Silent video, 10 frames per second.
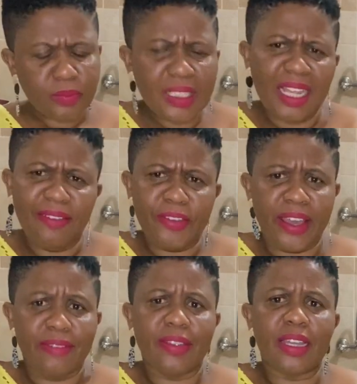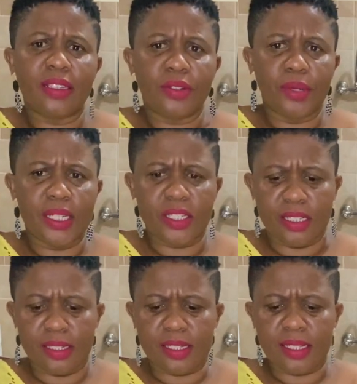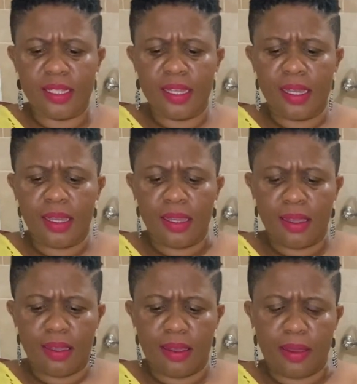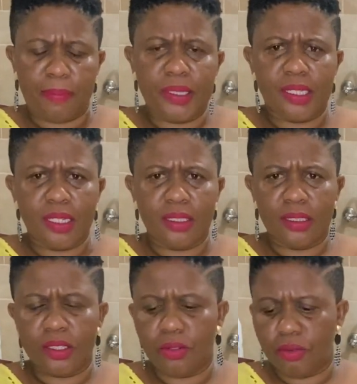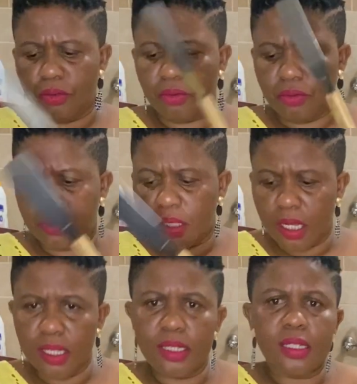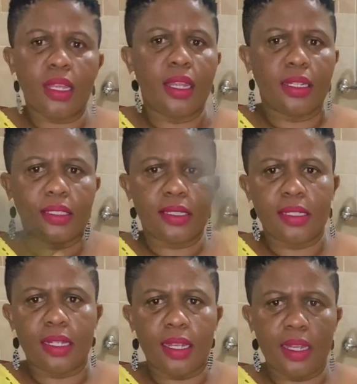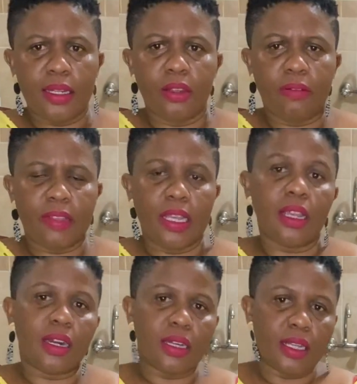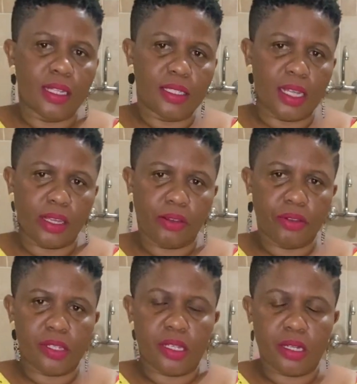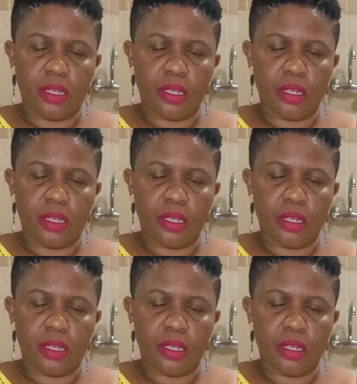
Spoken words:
if you have any questions pertaining to this and any of the ingredients I used,